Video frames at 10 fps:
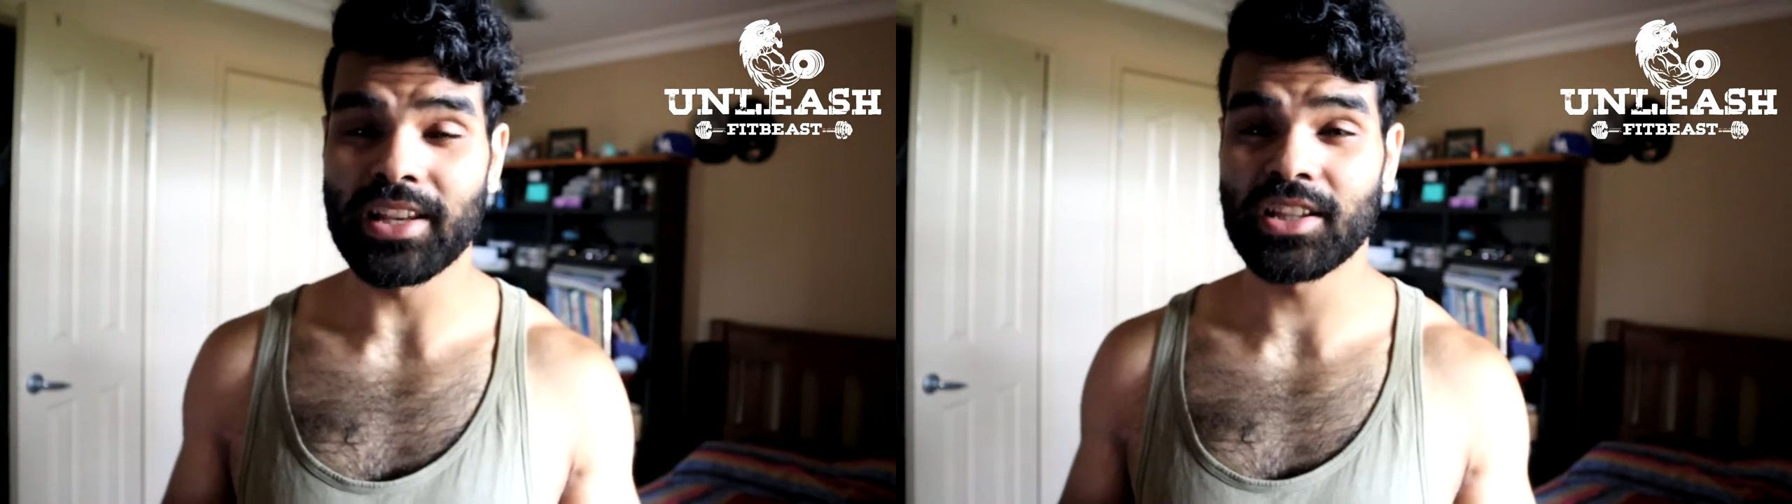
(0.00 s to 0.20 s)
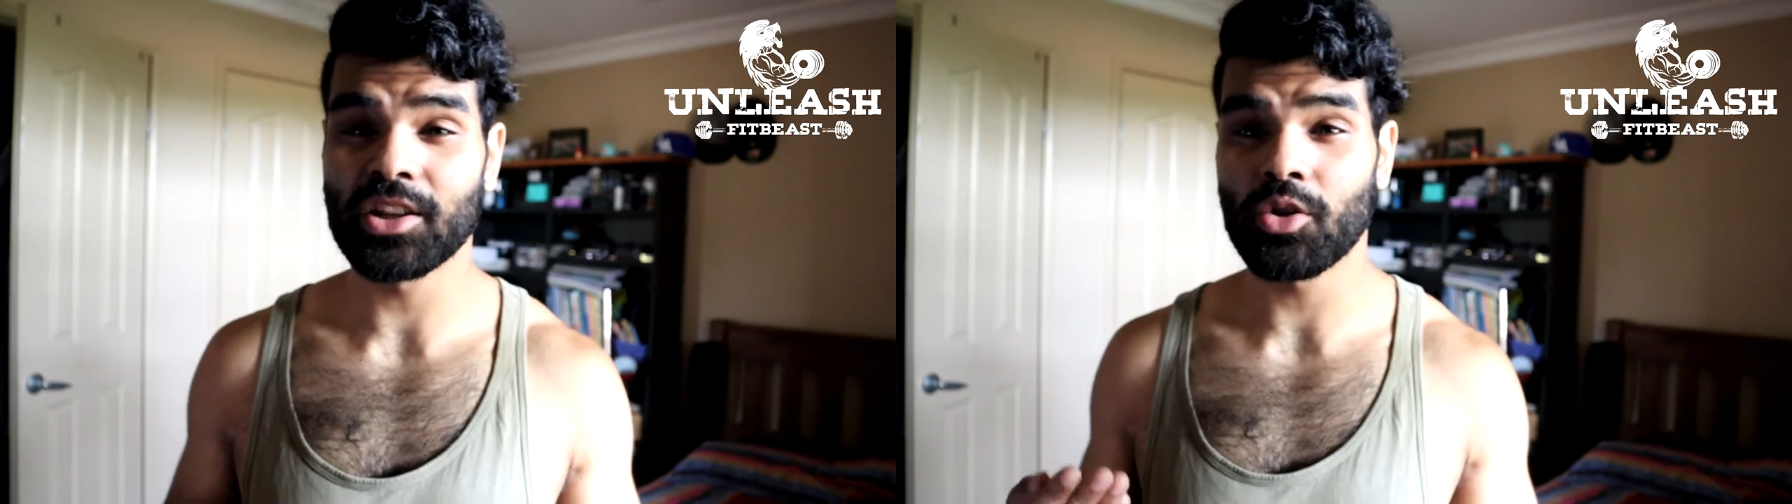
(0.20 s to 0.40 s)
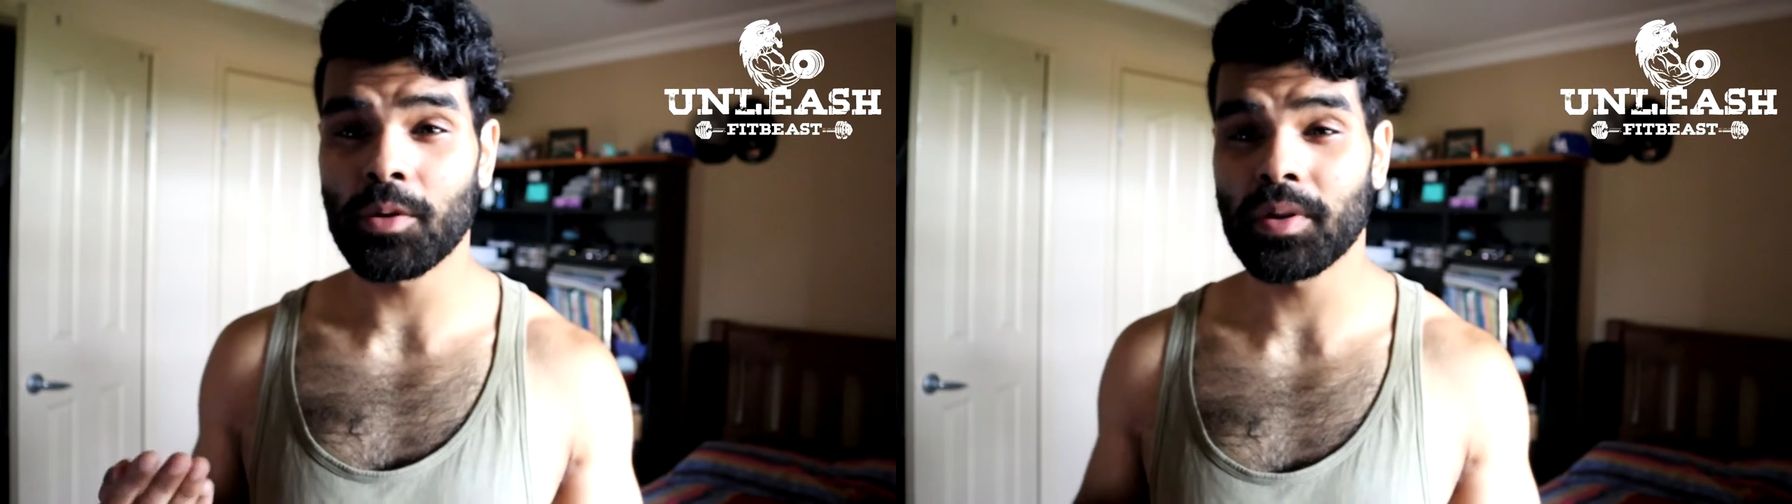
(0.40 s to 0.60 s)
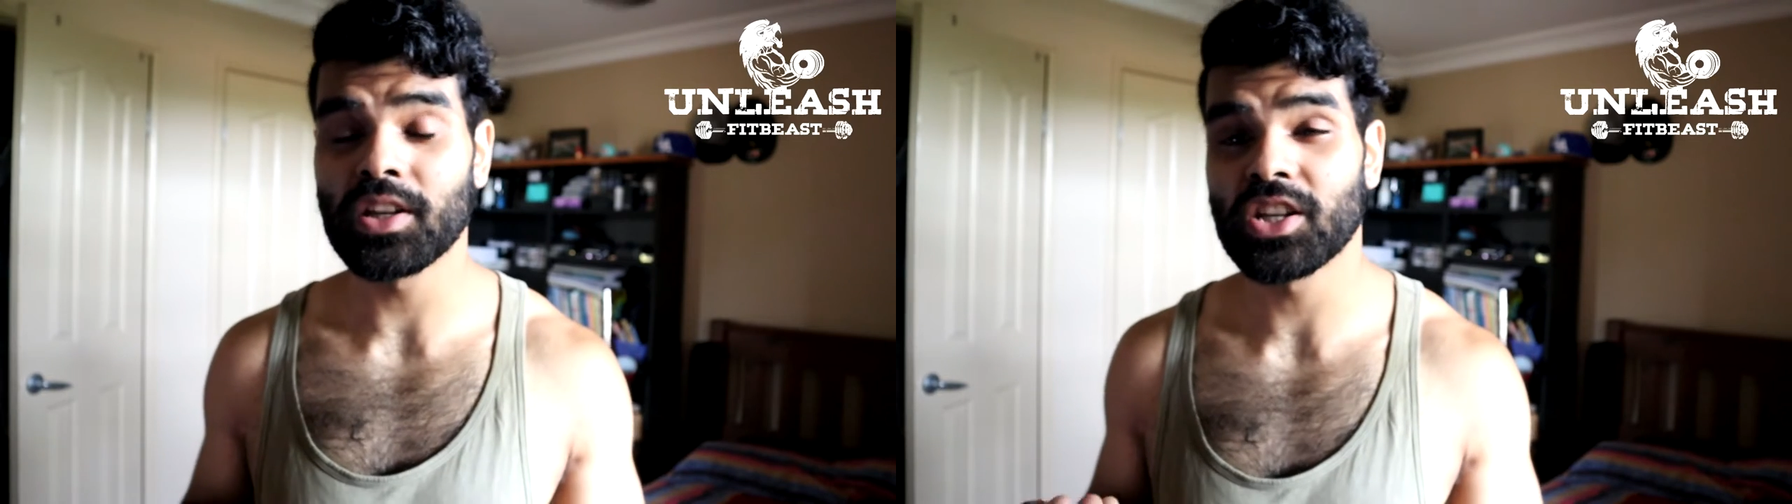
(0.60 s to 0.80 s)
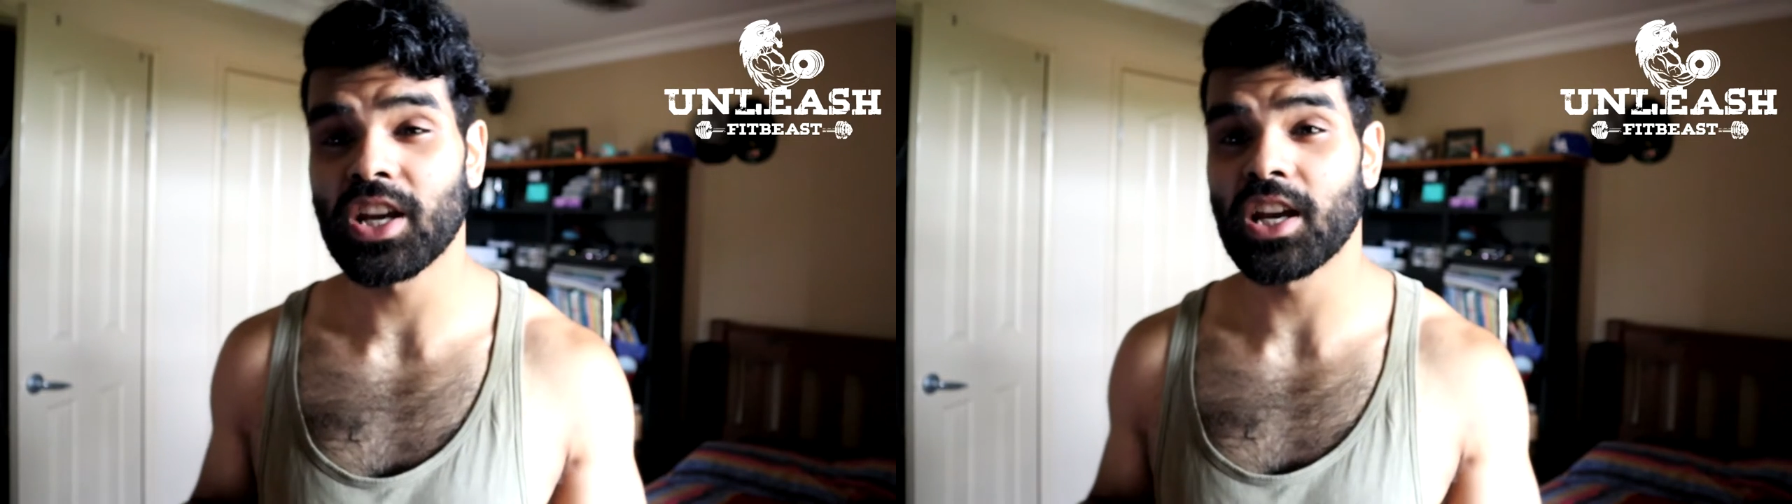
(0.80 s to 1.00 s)
as the grip
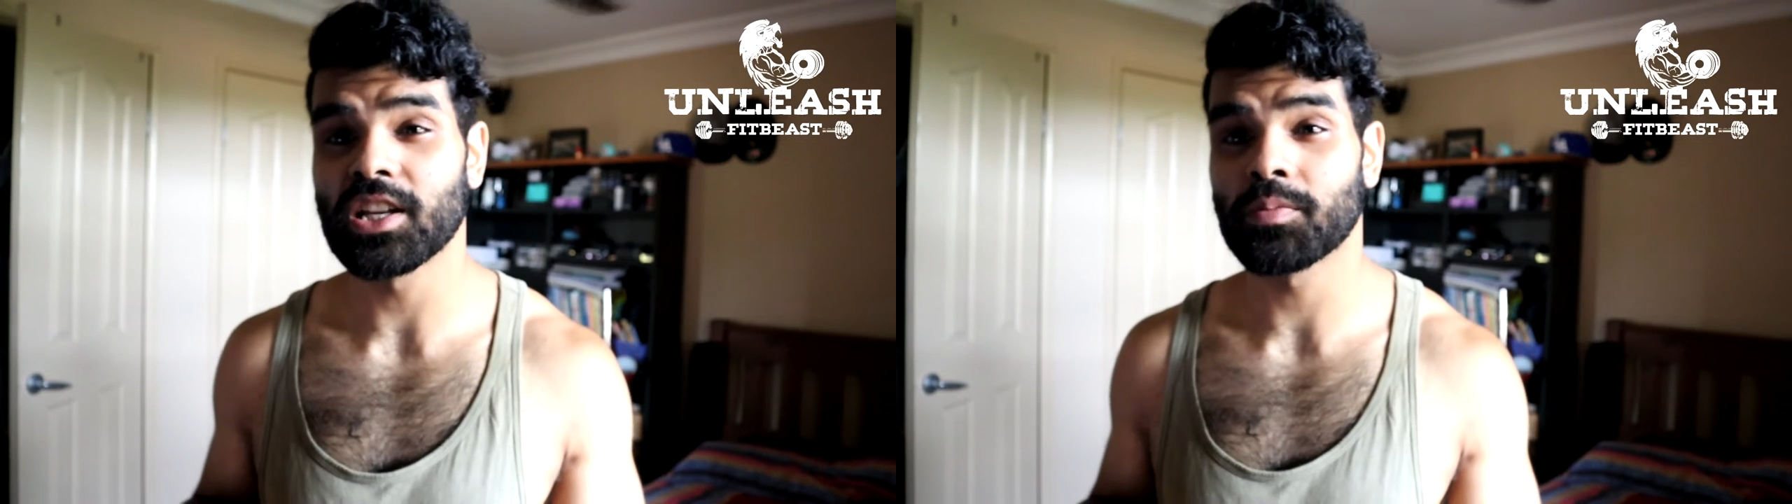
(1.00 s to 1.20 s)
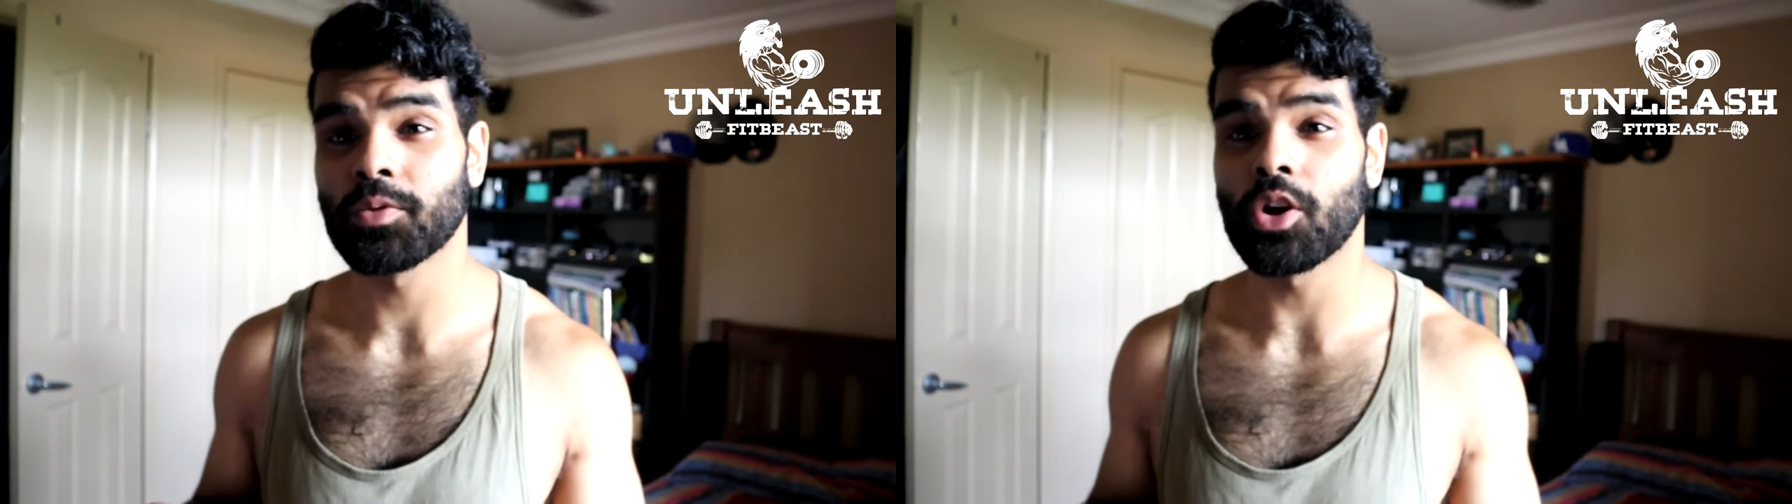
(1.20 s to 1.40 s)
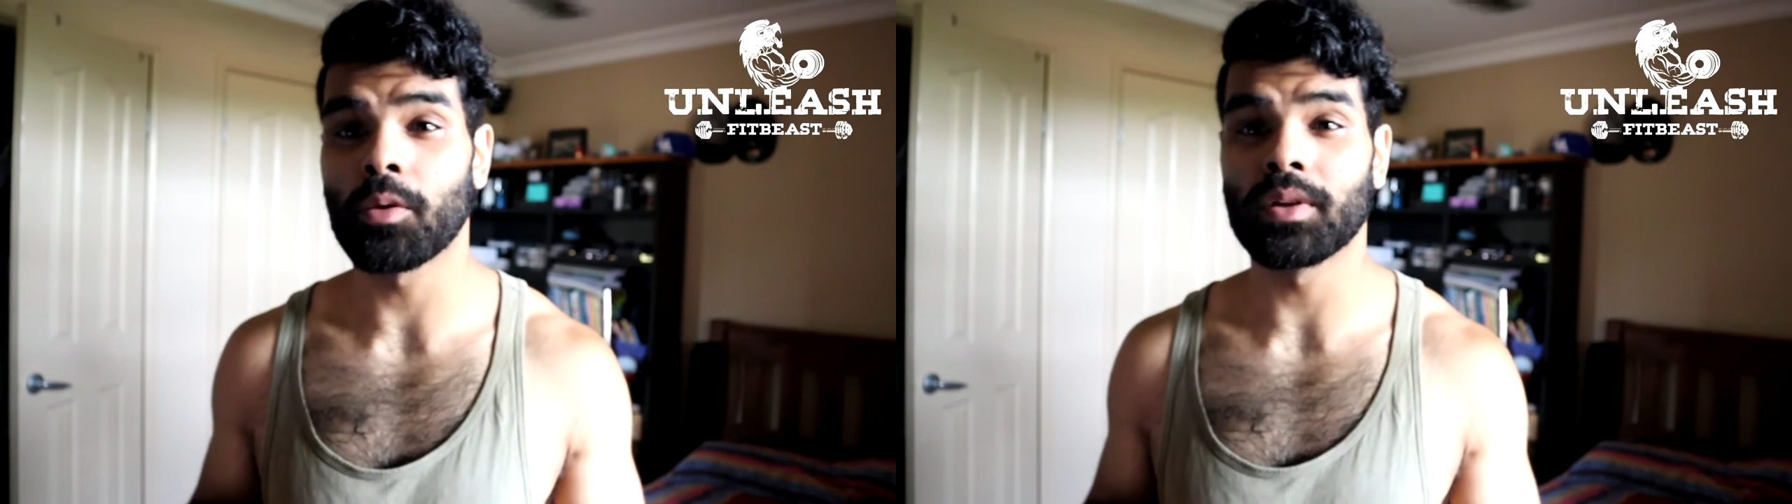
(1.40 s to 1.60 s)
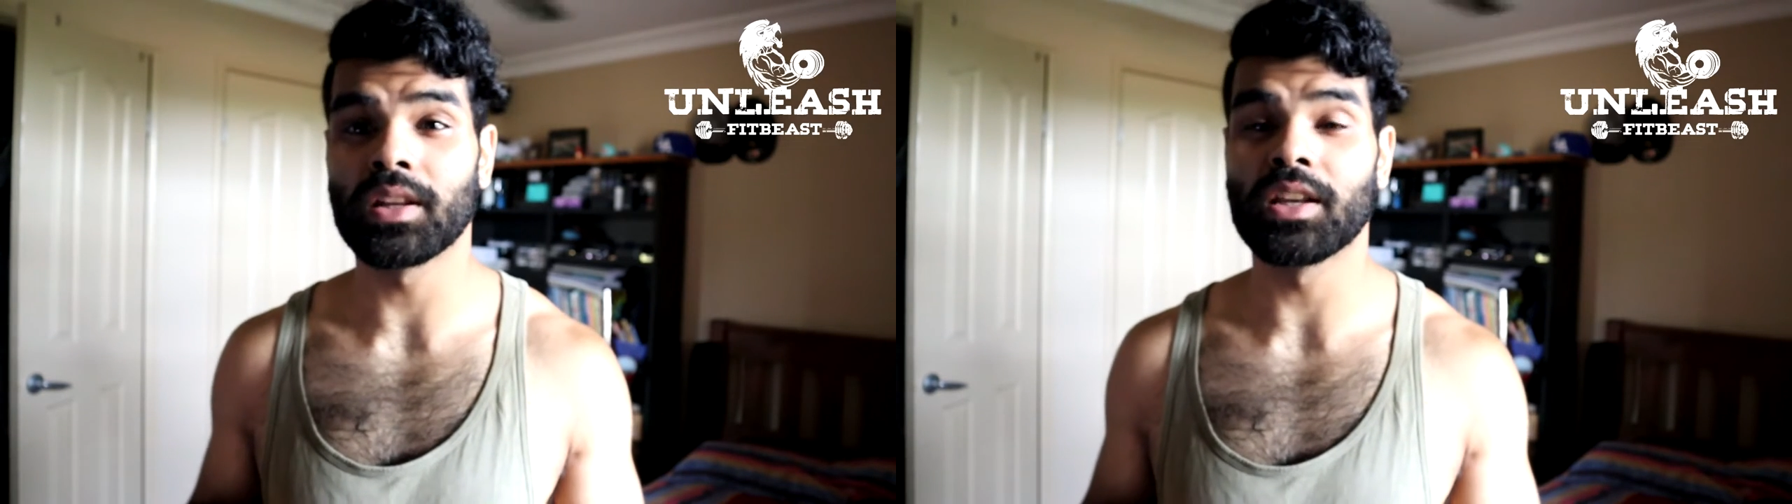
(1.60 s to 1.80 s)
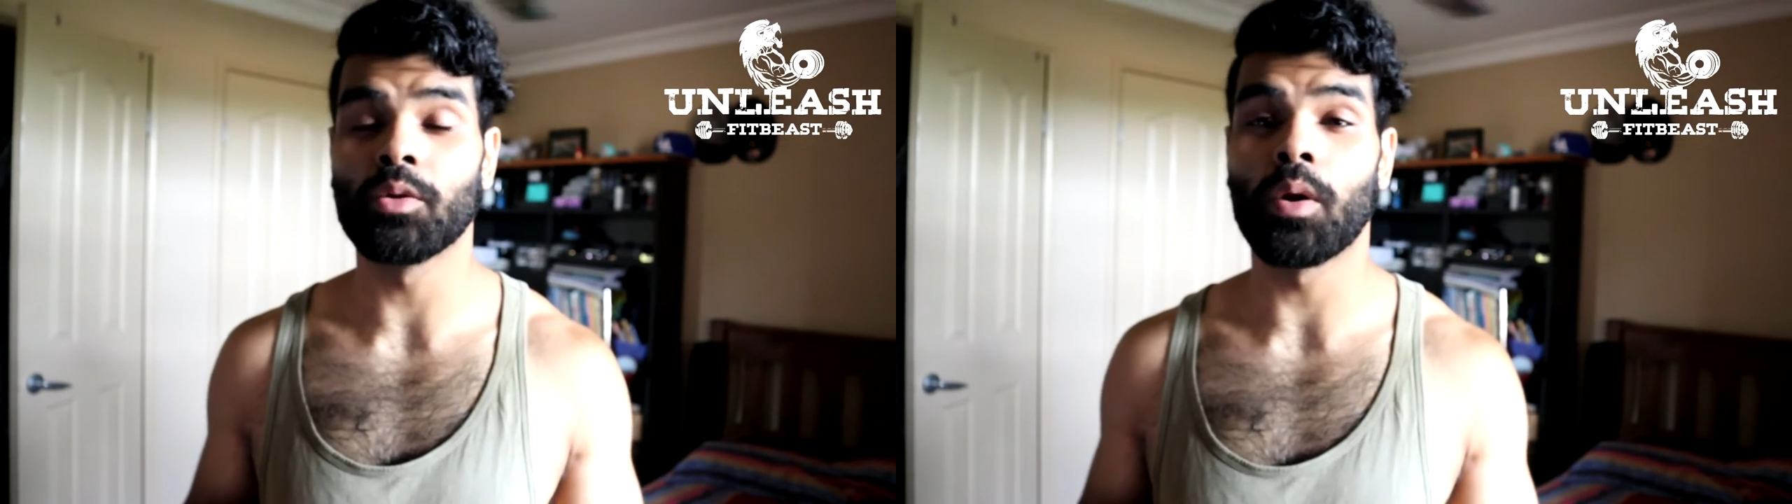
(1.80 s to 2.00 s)
can change predominantly